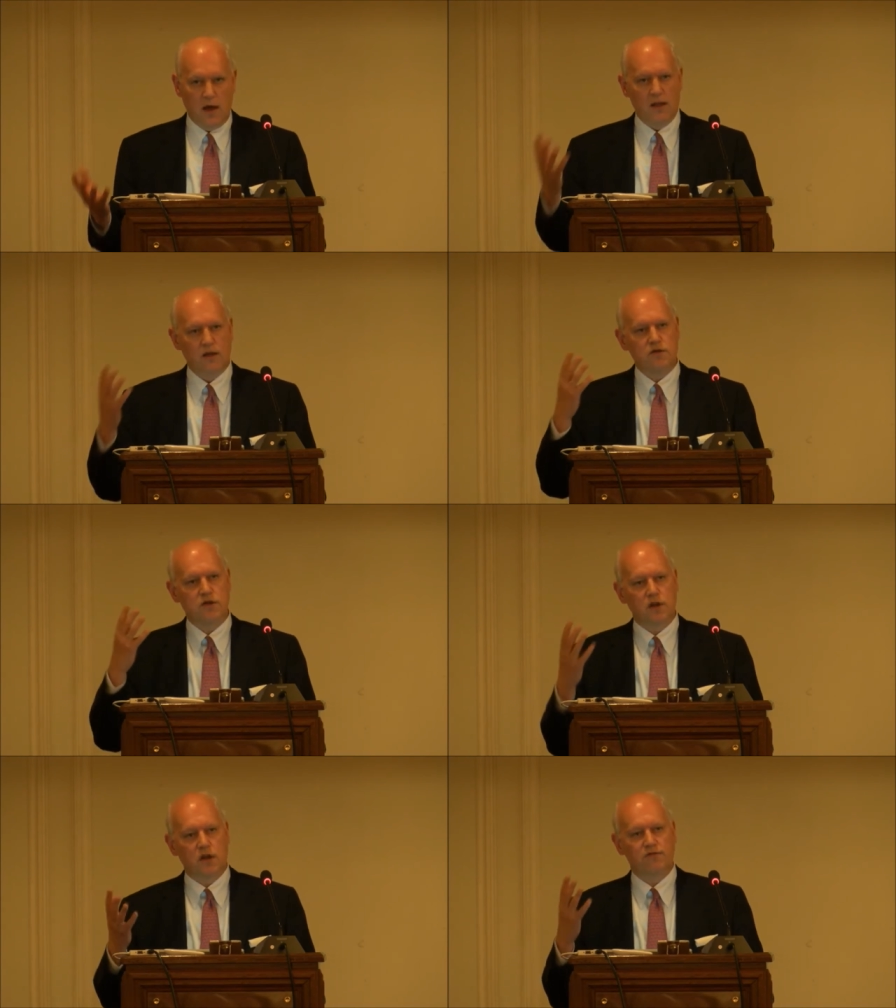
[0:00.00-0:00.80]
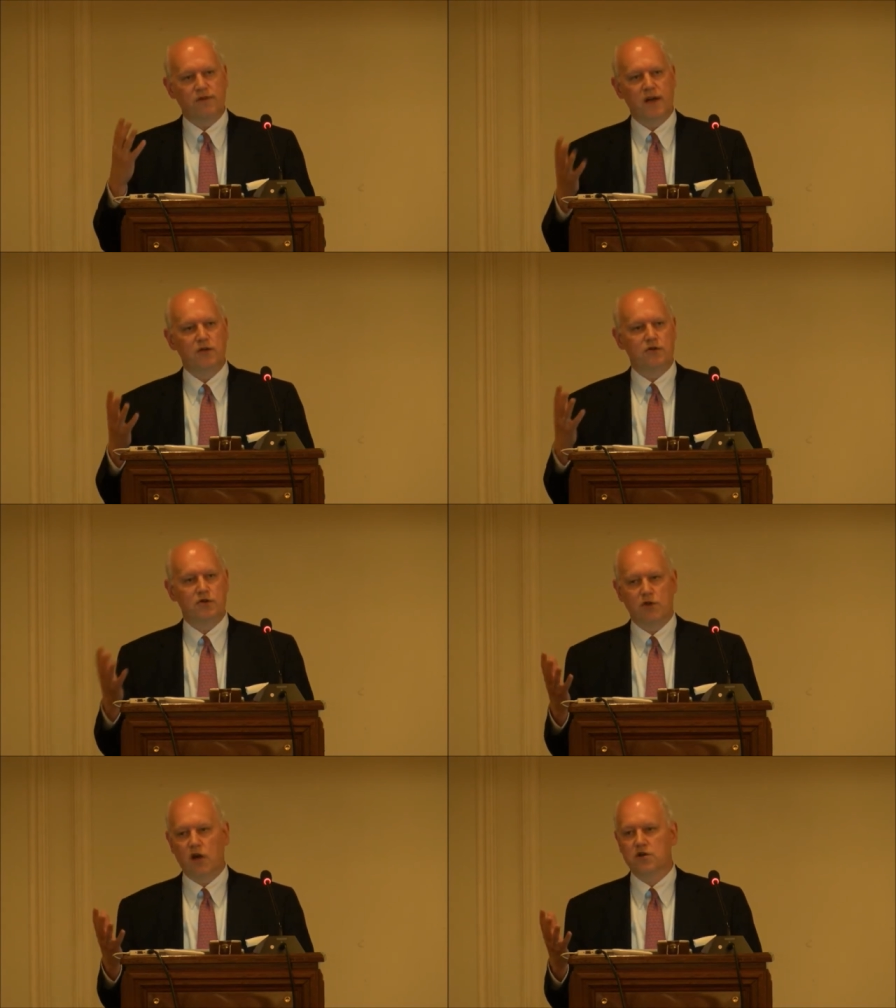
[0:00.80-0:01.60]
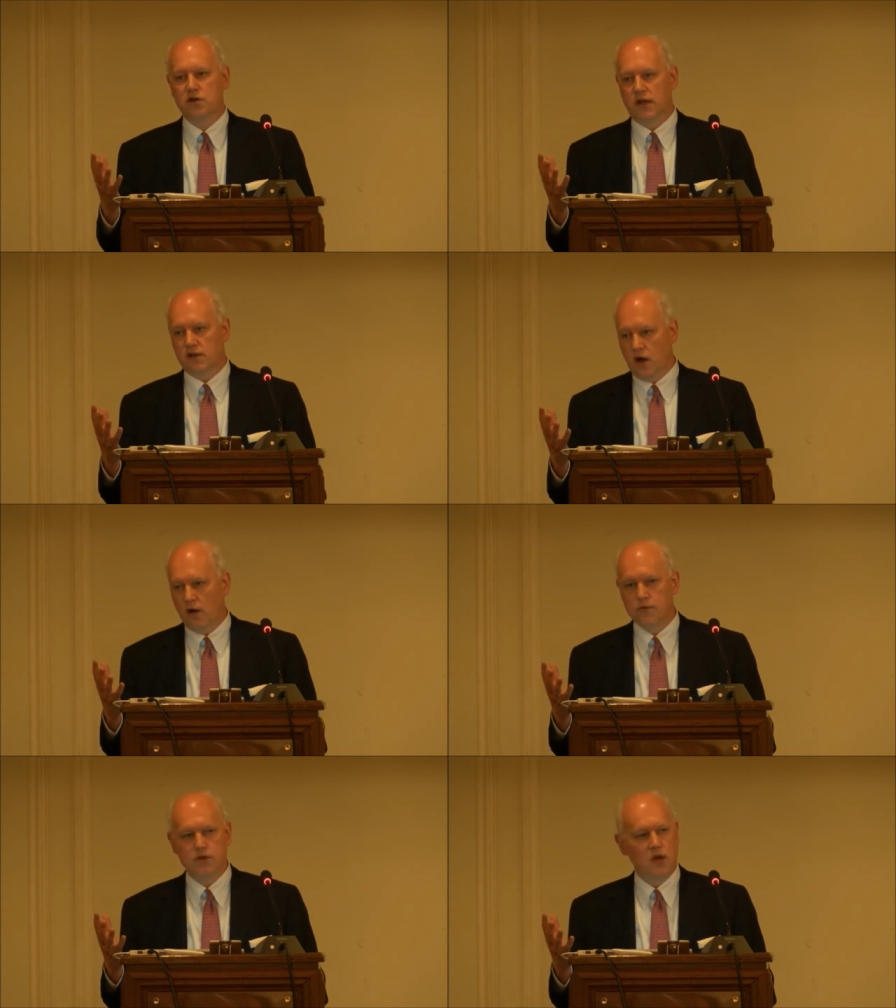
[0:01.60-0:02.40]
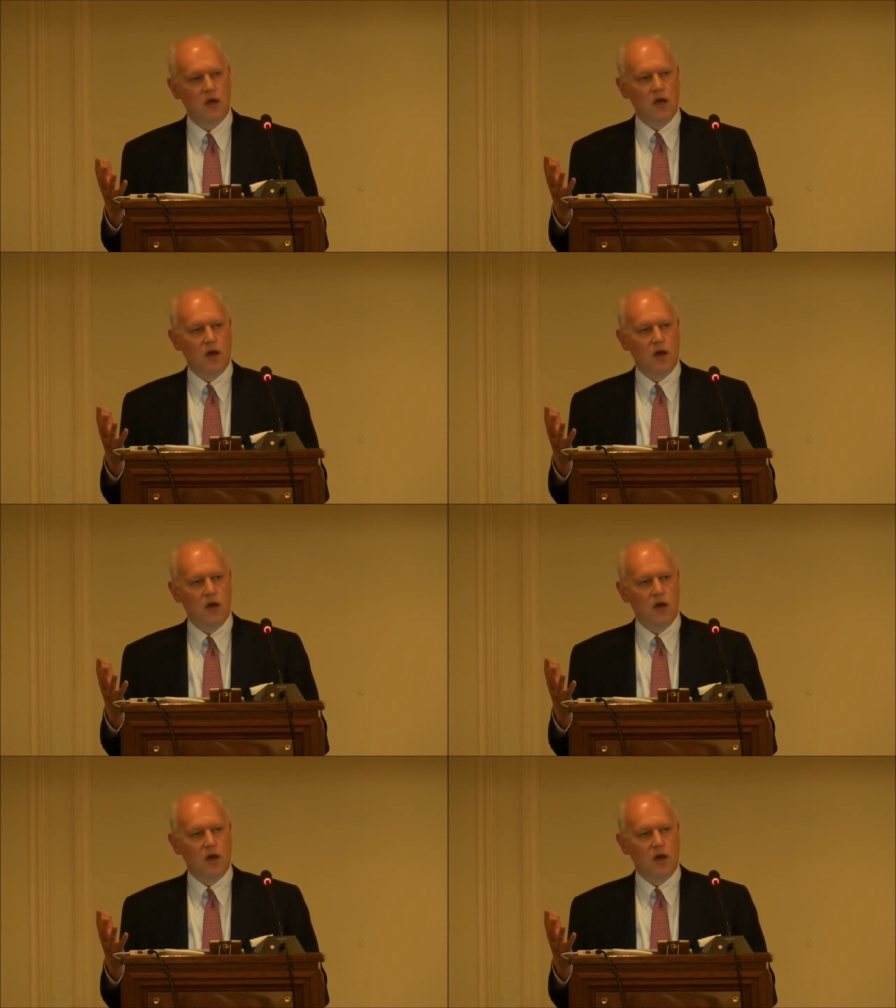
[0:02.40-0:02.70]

And there is a lot of value destruction that comes